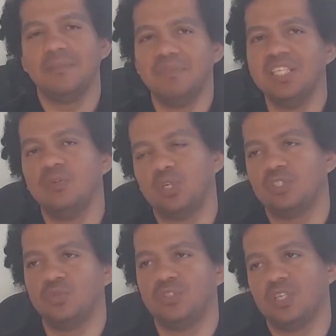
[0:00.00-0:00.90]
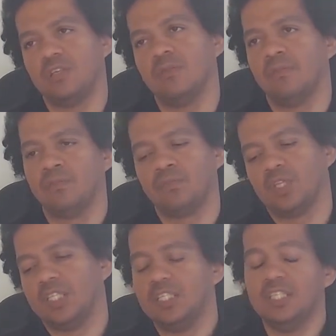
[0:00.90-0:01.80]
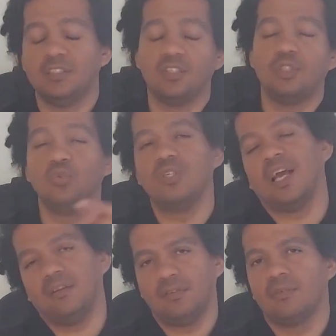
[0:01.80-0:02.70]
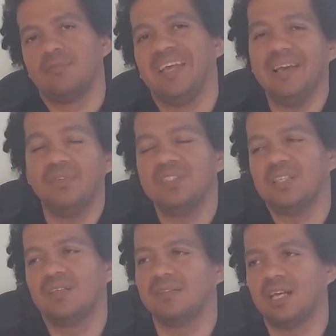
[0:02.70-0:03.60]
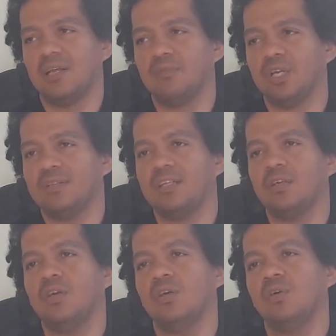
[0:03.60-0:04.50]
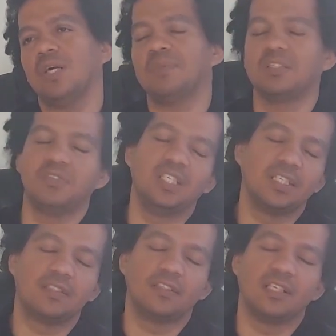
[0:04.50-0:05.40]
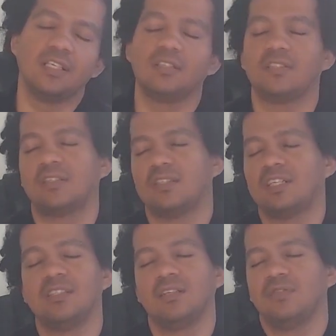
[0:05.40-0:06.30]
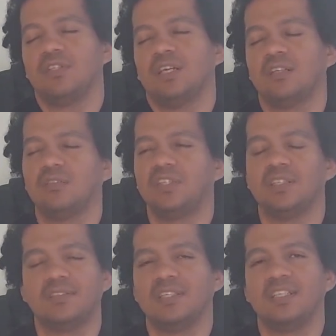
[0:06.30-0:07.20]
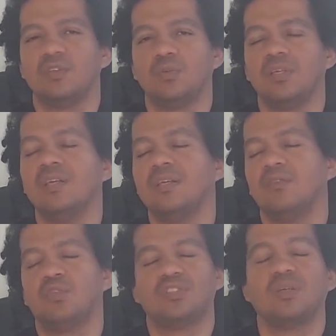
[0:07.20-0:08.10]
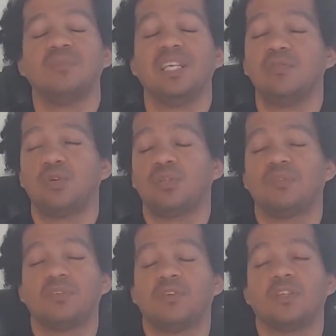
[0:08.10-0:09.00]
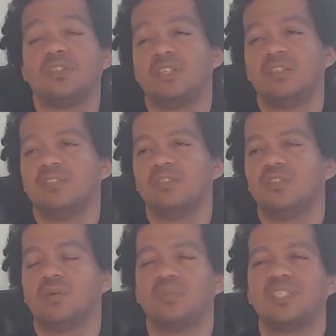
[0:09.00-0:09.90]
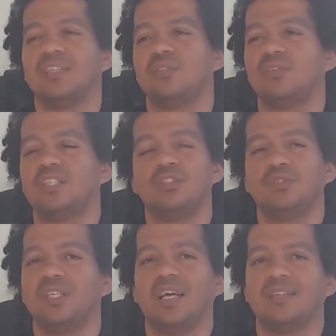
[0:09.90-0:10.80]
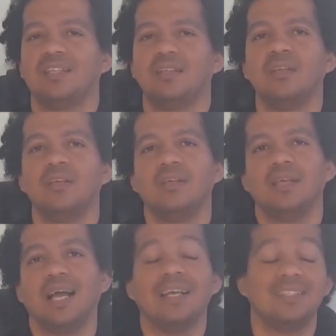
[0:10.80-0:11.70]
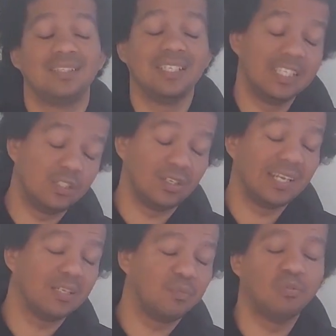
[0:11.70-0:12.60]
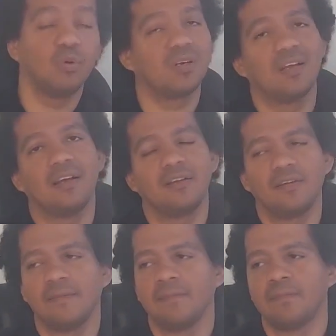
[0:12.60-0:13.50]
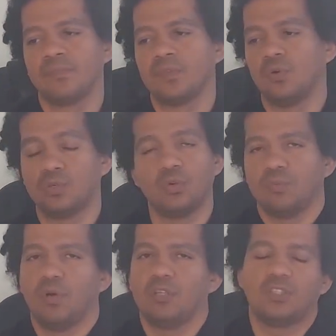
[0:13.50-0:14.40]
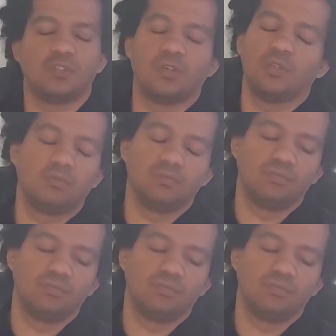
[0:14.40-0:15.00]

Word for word: to mean what you say. And you need to do that every single time. Not like, oh, I'm not feeling it today, etc. Then if you're not gonna feel it today, then for some day, for whatever fucking reason, you're upset, you're this, you're that, then either clear your head beforehand or don't bother at all.